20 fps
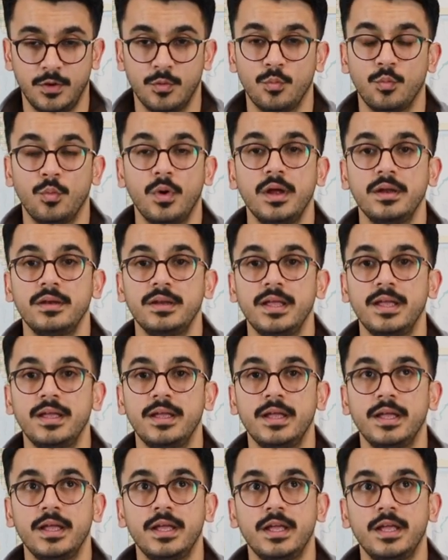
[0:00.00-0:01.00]
What
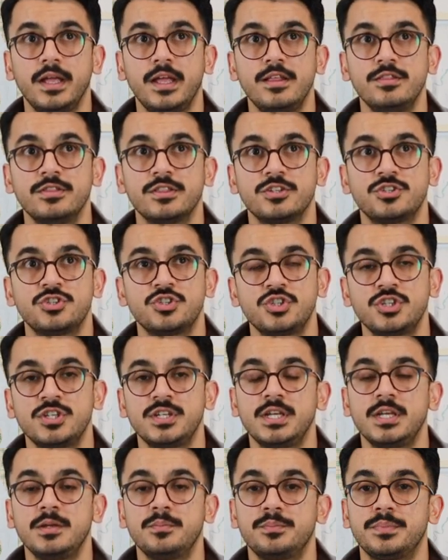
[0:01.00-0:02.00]
in the
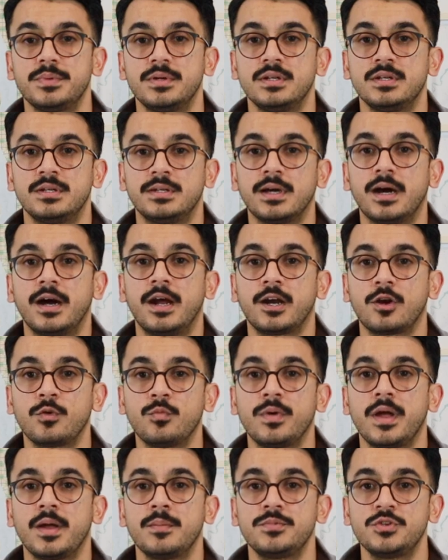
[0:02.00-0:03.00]
cheap dark
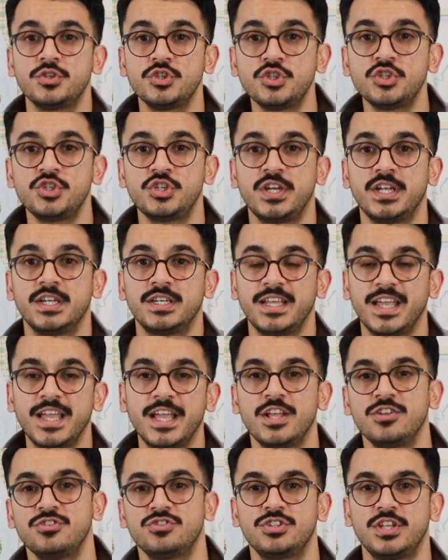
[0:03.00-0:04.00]
web shit
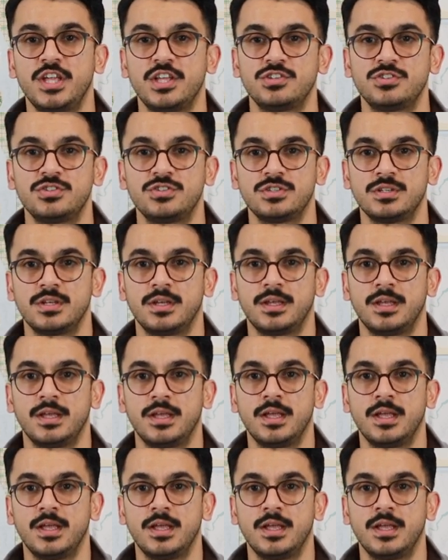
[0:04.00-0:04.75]
is this?